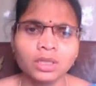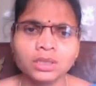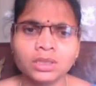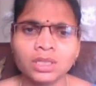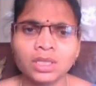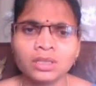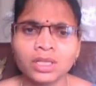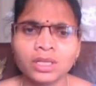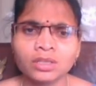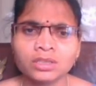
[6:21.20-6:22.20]
xenon
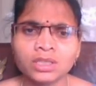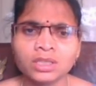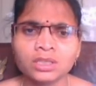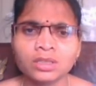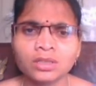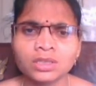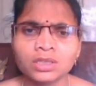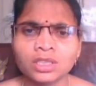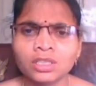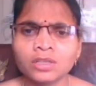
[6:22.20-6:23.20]
trioxide, xenon
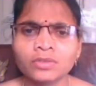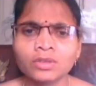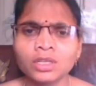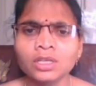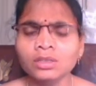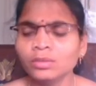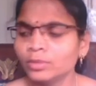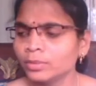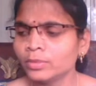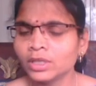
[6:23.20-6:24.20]
oxide, tetrafluoride
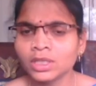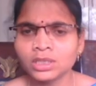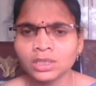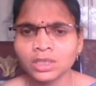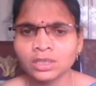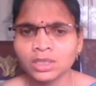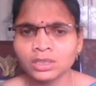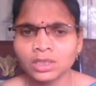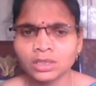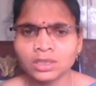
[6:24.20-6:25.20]
preparation and their
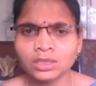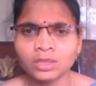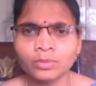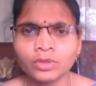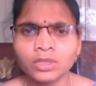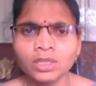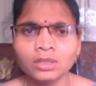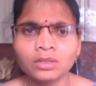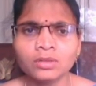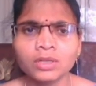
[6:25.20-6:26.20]
structures important.
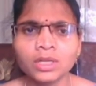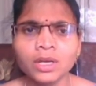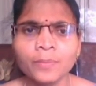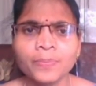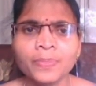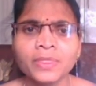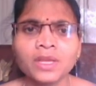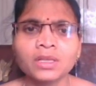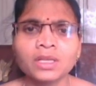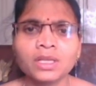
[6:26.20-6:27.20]
Okay.
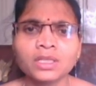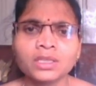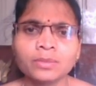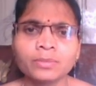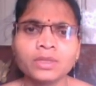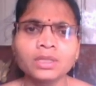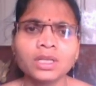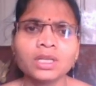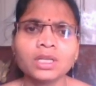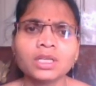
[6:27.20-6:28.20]
The next chapter,
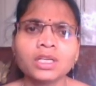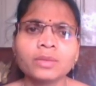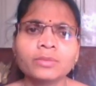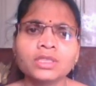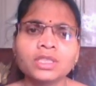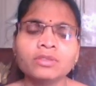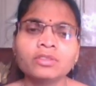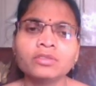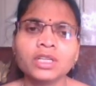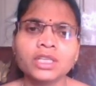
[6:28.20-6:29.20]
organic chemistry,
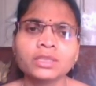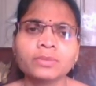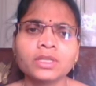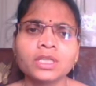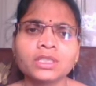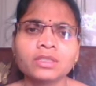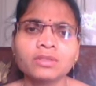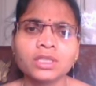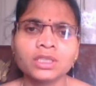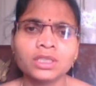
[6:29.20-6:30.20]
we will expect
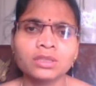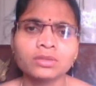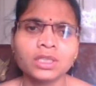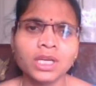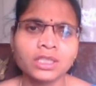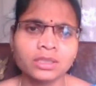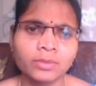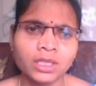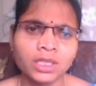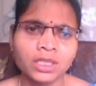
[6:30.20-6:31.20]
SN1, SN2 reaction
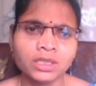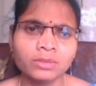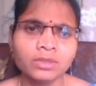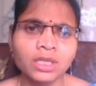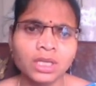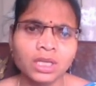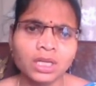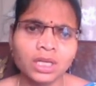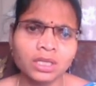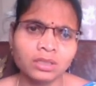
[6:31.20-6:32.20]
mechanisms,
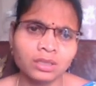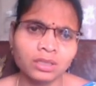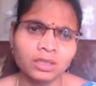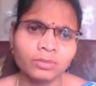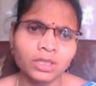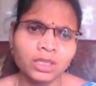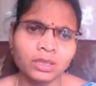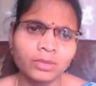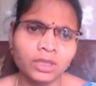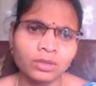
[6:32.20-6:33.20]
or remote
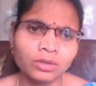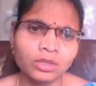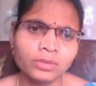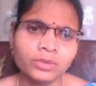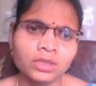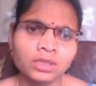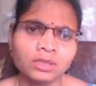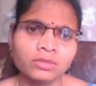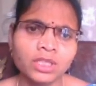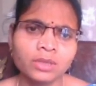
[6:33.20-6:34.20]
timer, Kolb's,
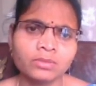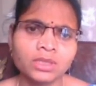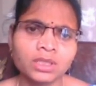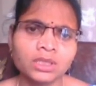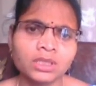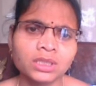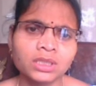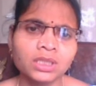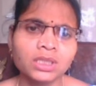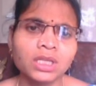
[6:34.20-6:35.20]
Williamson
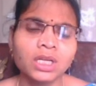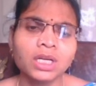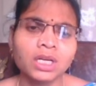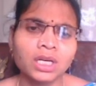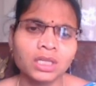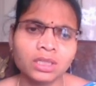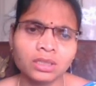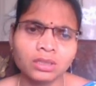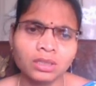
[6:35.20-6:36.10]
synthesis, or